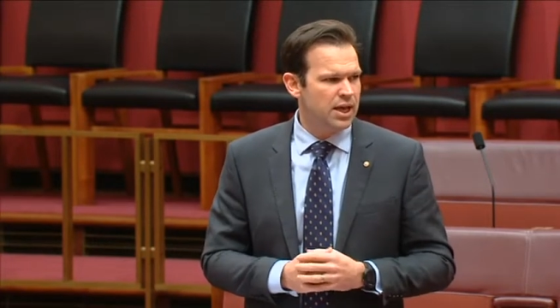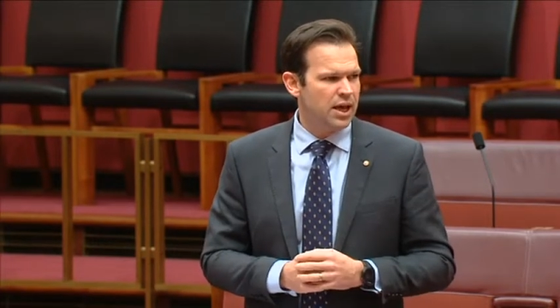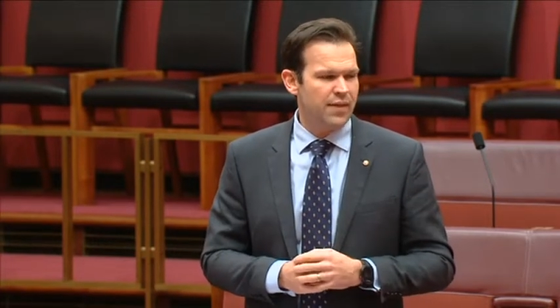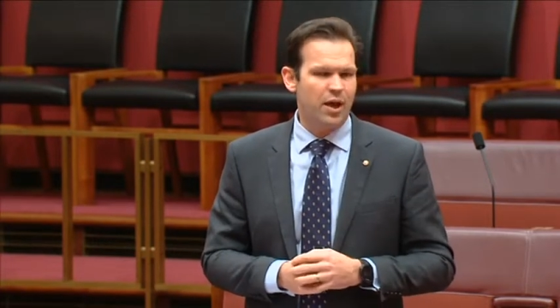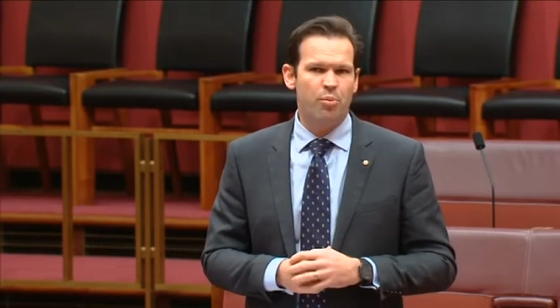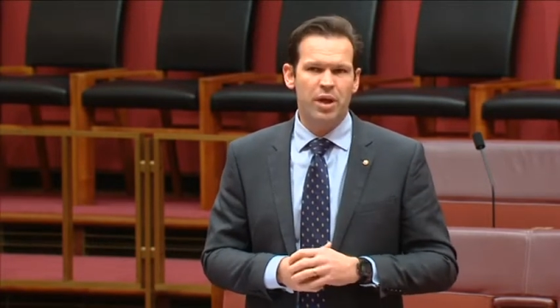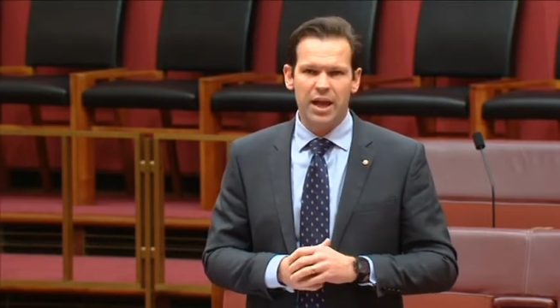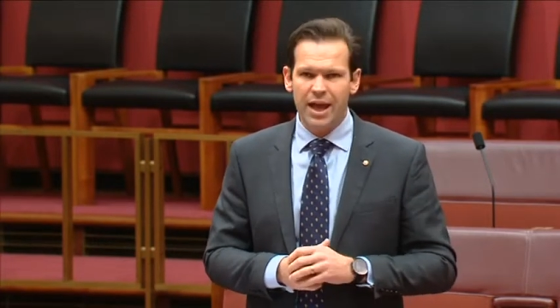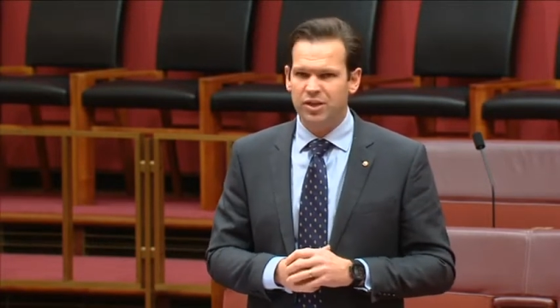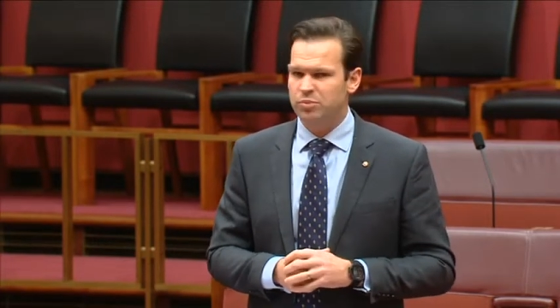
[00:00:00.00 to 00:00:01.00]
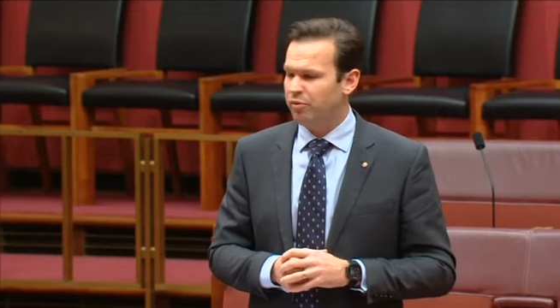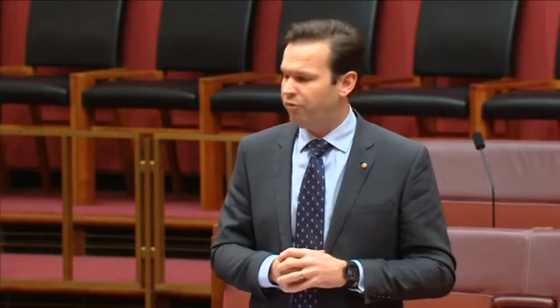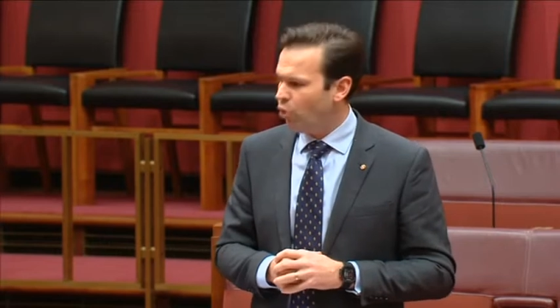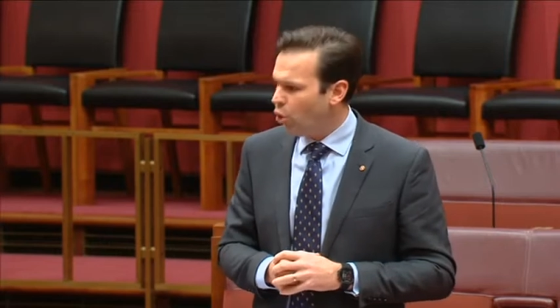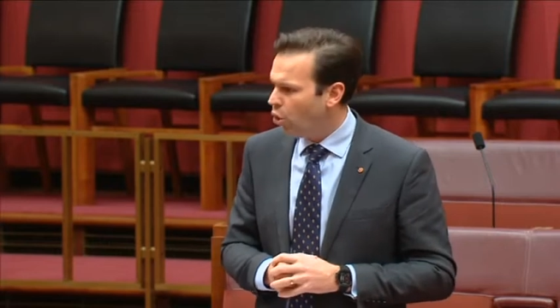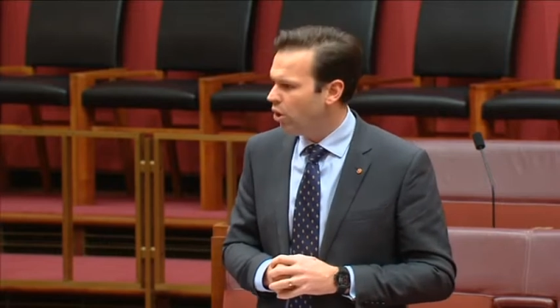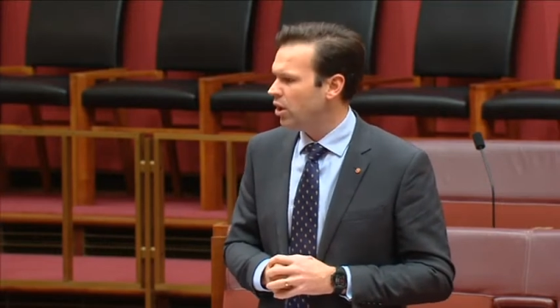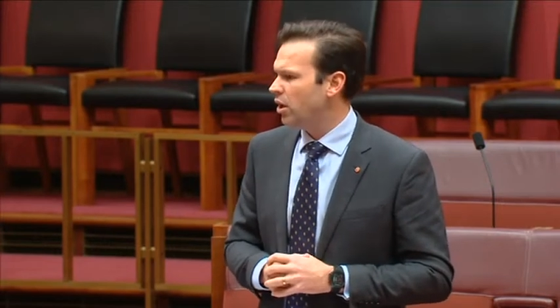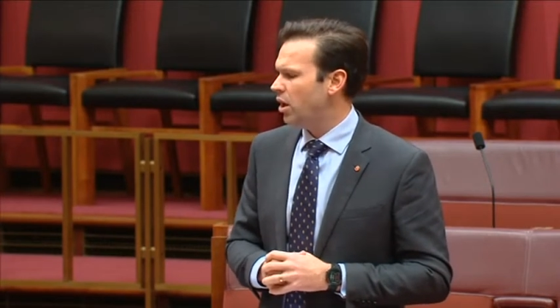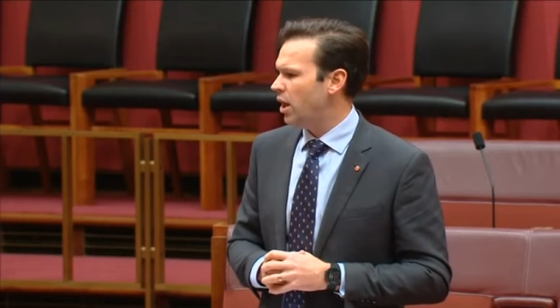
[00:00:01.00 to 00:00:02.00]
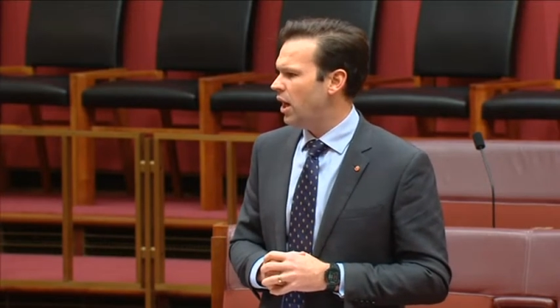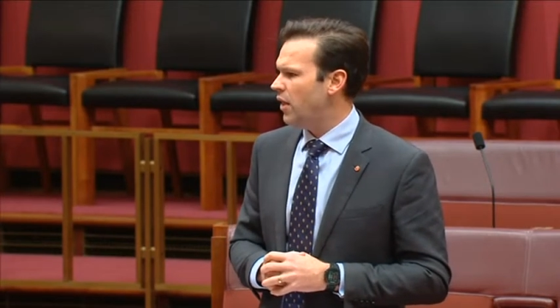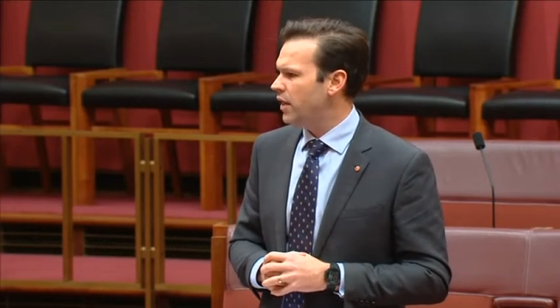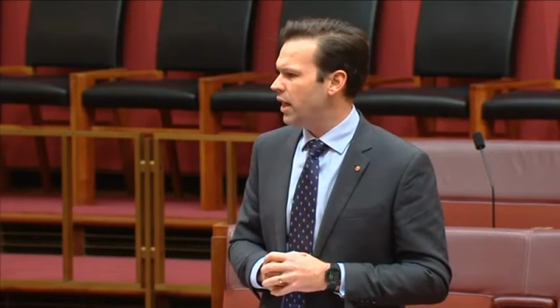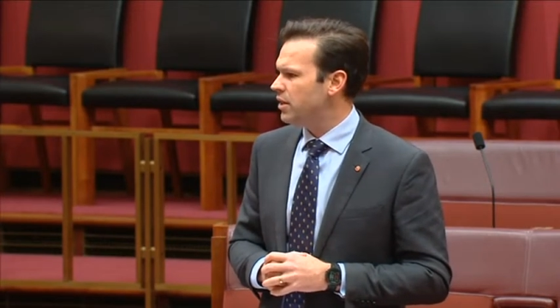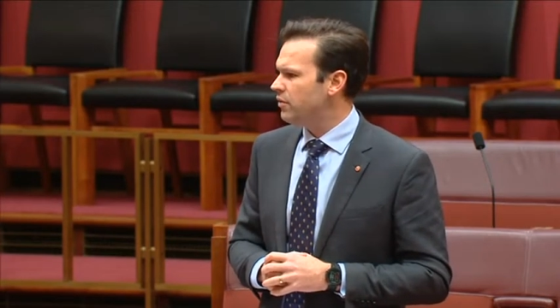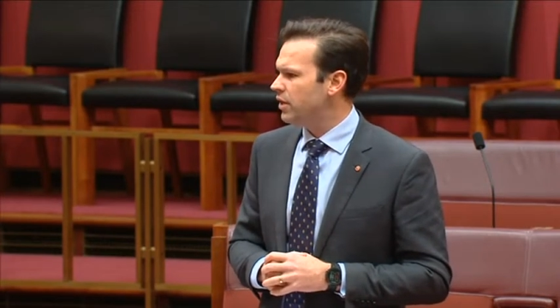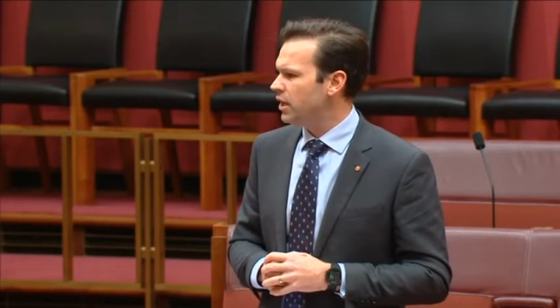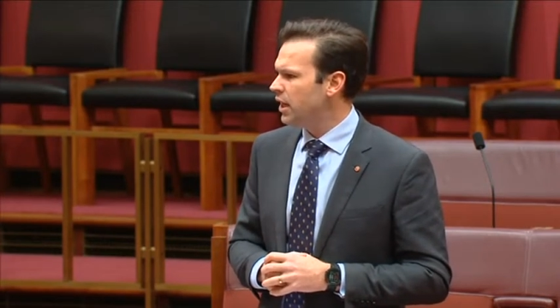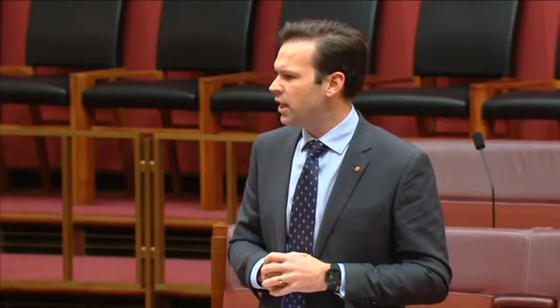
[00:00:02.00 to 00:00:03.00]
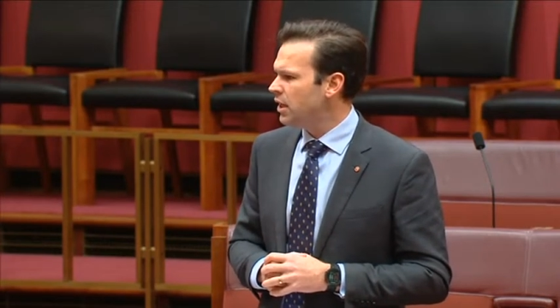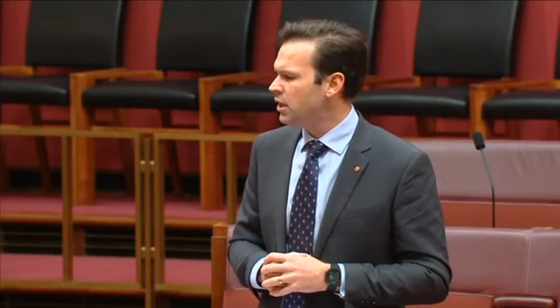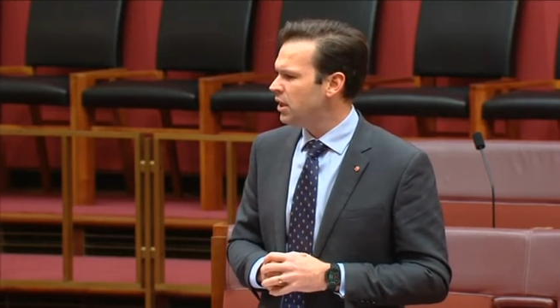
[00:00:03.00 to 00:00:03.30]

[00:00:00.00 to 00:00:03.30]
and they will be announced before the end of the year,